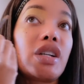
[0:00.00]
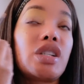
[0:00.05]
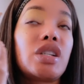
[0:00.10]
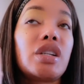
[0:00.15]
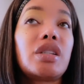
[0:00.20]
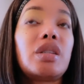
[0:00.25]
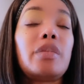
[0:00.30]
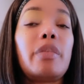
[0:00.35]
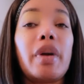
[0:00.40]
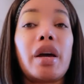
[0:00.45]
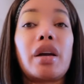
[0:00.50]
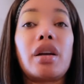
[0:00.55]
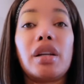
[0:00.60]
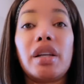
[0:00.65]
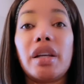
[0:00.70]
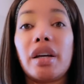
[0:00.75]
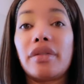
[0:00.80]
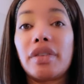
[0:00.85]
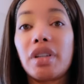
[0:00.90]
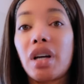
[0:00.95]
just better
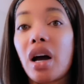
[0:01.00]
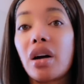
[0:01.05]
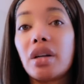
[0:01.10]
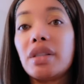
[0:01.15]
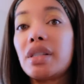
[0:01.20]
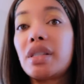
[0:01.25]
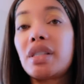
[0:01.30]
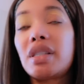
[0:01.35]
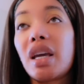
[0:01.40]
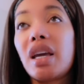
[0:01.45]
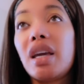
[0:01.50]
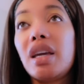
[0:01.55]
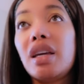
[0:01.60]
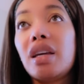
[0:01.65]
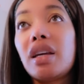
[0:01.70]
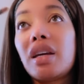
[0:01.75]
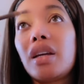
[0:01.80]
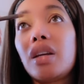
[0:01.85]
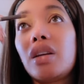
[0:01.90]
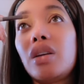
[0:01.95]
left
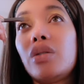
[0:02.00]
unsaid.